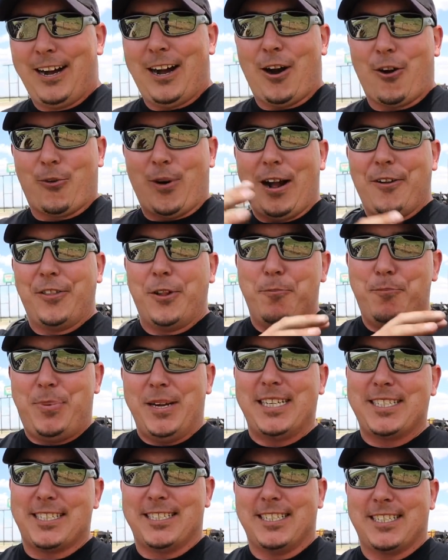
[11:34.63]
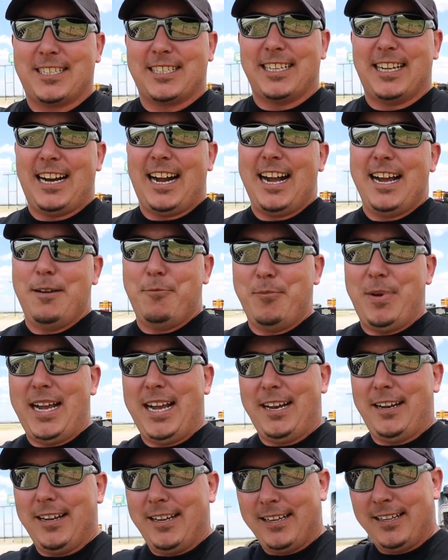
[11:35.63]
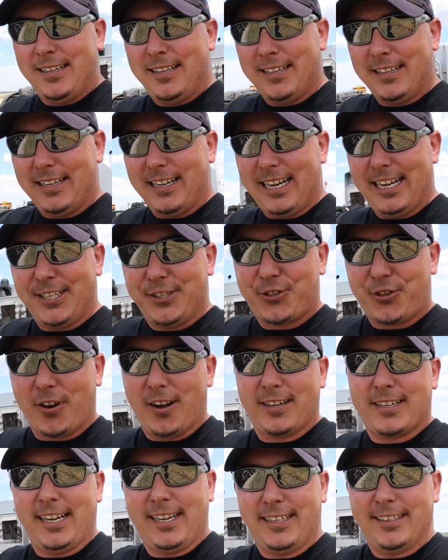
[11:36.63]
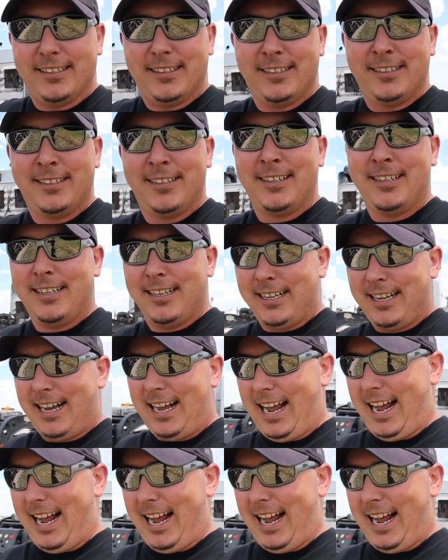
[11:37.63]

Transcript: around the business that I had made in trucking.